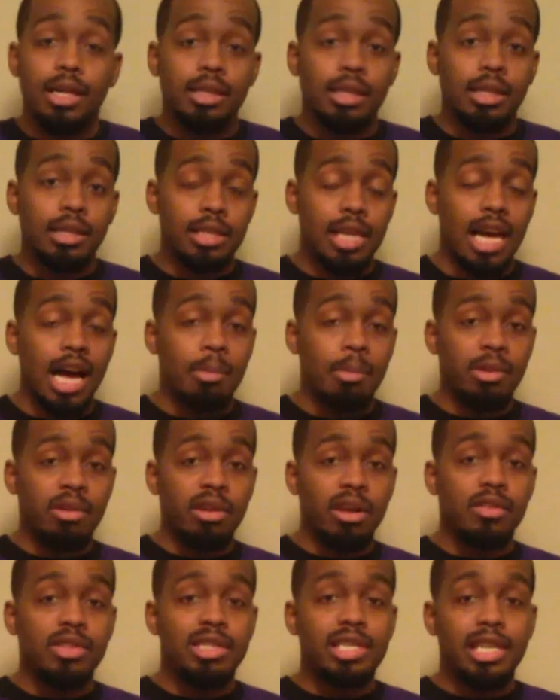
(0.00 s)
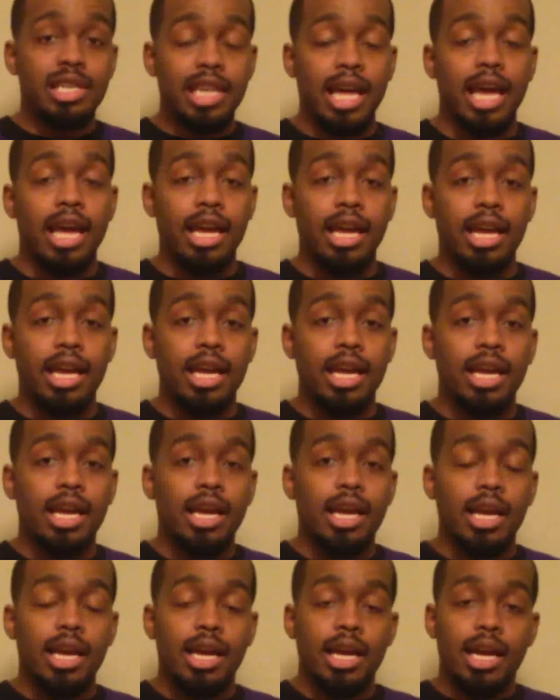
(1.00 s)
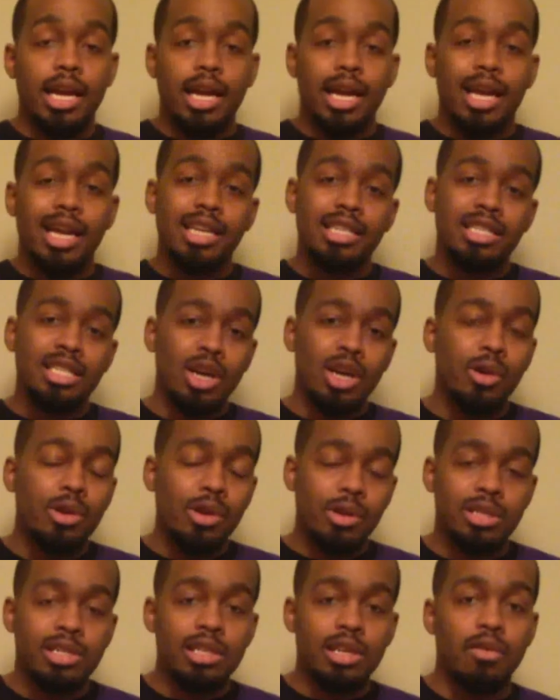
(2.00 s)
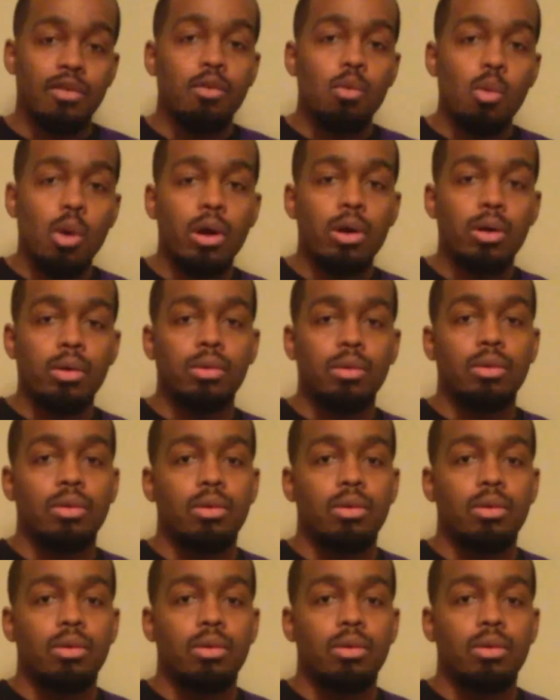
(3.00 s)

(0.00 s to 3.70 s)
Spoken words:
The topic of today is know your self-worth.